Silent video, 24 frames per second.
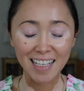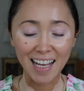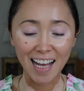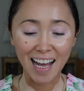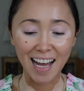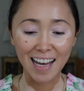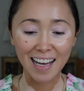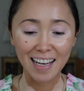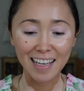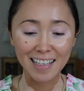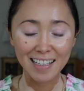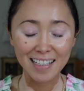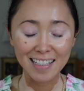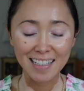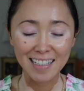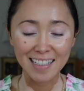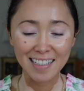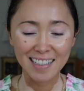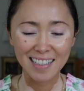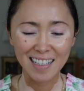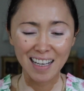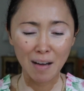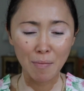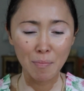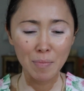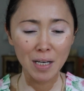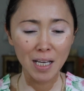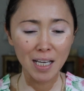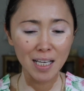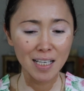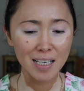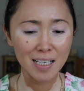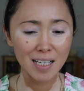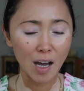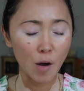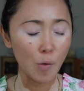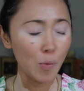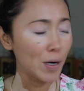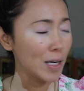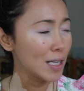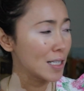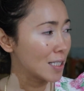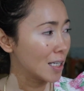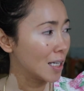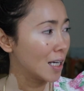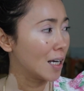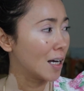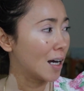I'm like, I want to
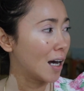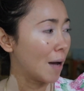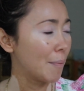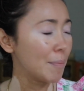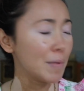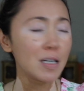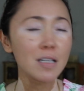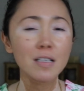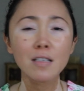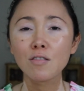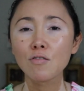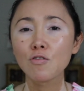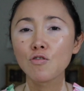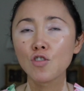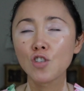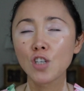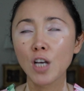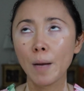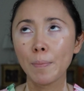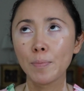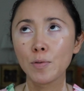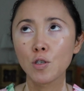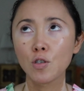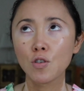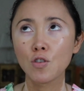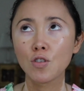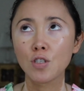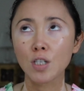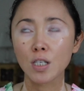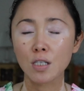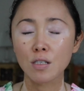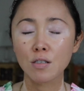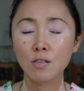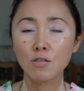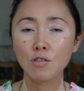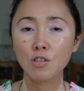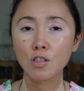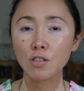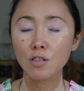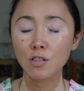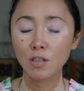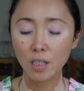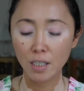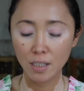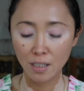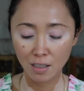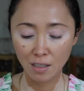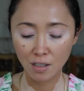say, I'm on chapter 6, just
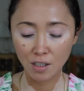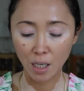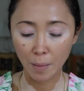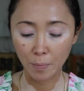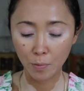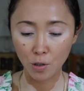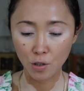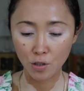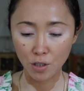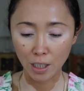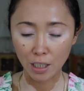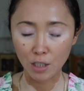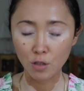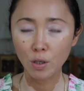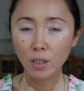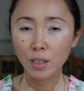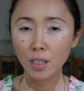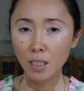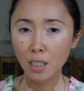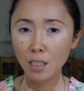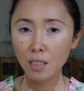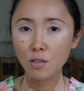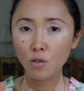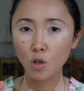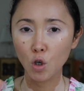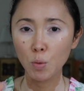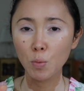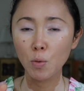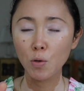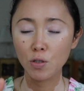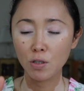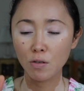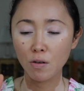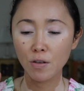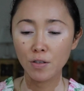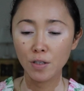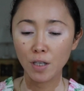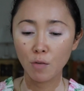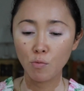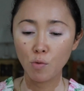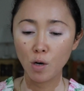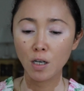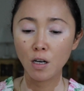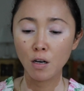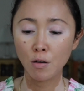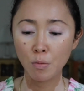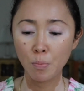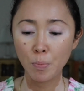started chapter 6, so I think it's almost around that
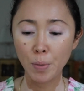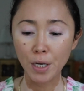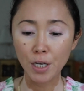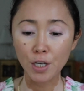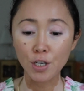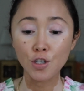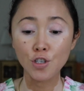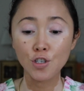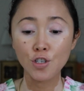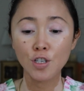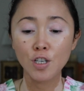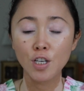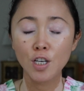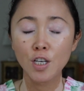100 page